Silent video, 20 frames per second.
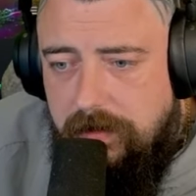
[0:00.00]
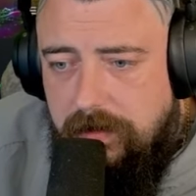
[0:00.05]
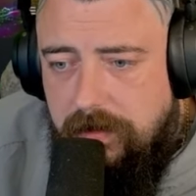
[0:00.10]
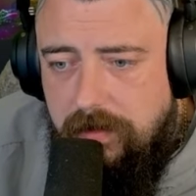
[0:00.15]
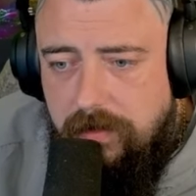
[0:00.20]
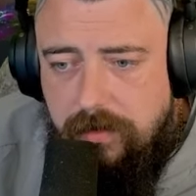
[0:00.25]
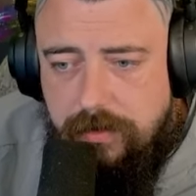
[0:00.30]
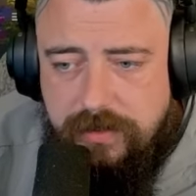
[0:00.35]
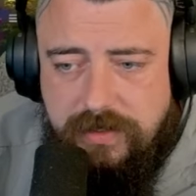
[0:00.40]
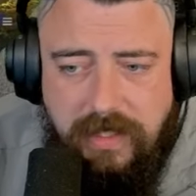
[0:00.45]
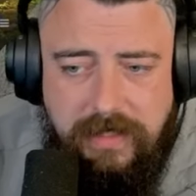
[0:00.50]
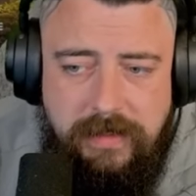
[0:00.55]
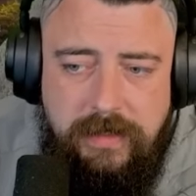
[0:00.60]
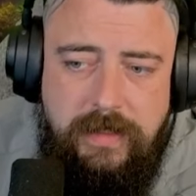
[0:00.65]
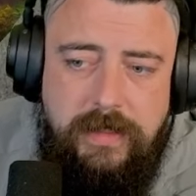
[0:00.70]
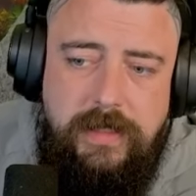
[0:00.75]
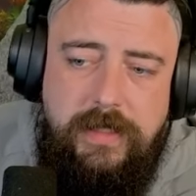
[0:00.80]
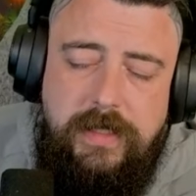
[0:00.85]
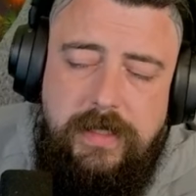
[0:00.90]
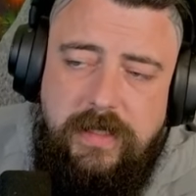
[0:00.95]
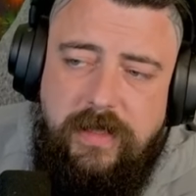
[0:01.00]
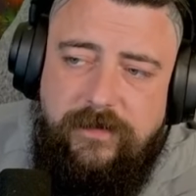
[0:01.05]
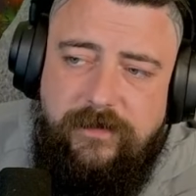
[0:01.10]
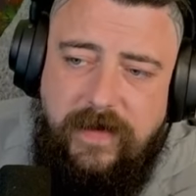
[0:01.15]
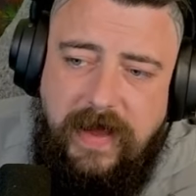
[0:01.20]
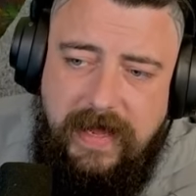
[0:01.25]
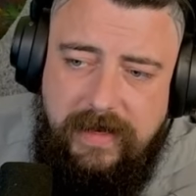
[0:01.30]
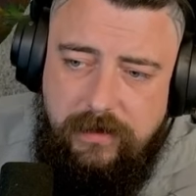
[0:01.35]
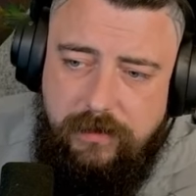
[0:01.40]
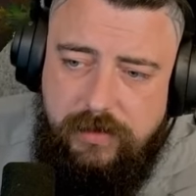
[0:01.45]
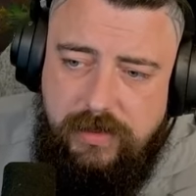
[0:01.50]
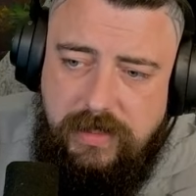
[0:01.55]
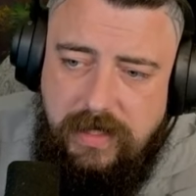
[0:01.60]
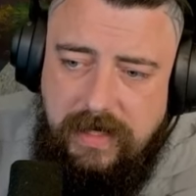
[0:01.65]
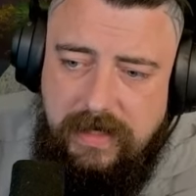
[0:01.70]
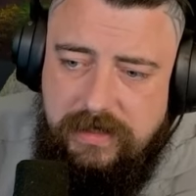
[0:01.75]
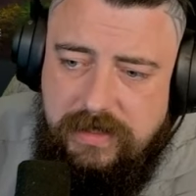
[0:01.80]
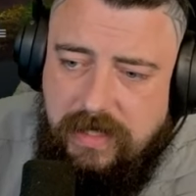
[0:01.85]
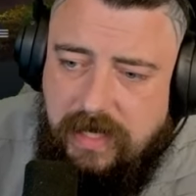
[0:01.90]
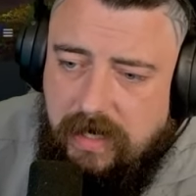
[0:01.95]
Because then, the final
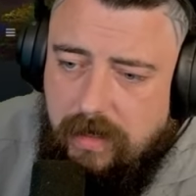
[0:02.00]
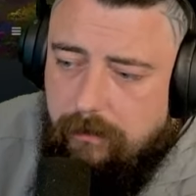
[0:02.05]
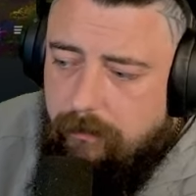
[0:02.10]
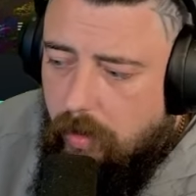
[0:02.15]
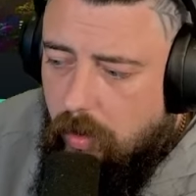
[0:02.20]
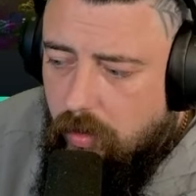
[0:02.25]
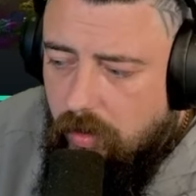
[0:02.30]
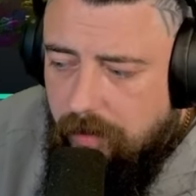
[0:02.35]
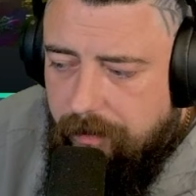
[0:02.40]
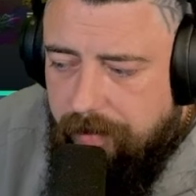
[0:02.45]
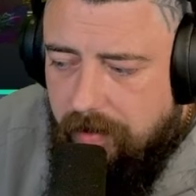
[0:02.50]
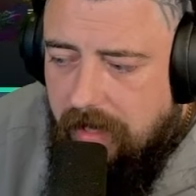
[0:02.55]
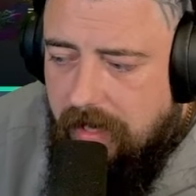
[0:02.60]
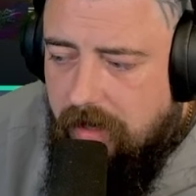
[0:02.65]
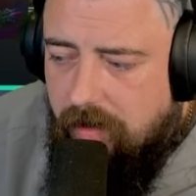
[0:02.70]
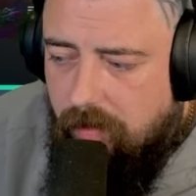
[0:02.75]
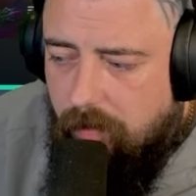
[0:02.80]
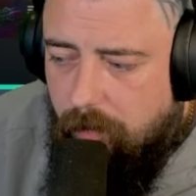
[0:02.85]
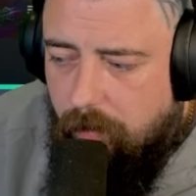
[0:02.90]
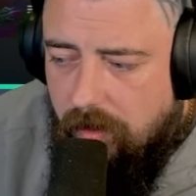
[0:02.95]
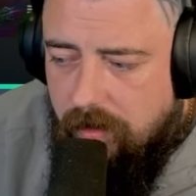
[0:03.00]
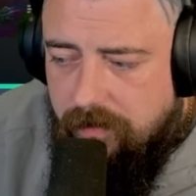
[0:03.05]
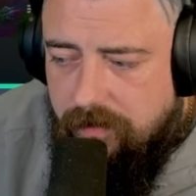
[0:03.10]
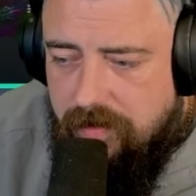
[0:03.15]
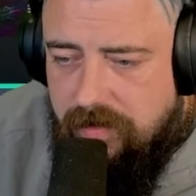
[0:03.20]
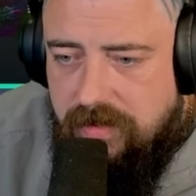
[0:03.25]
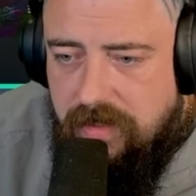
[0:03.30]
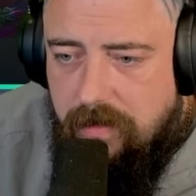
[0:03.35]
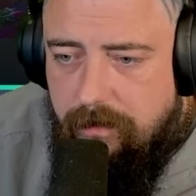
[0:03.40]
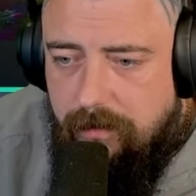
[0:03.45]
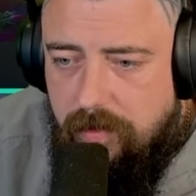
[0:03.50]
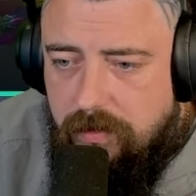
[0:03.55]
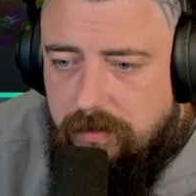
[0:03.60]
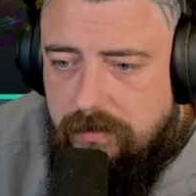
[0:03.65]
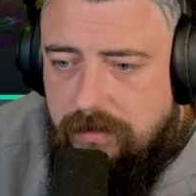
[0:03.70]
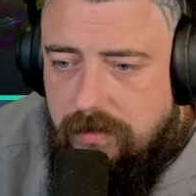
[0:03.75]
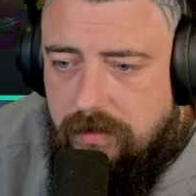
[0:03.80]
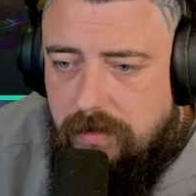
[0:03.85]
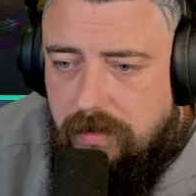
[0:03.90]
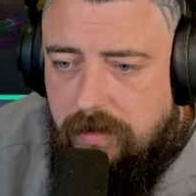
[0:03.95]
stage, you get a multiplier on one of the
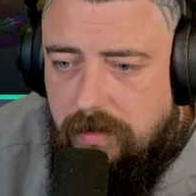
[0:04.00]
symbols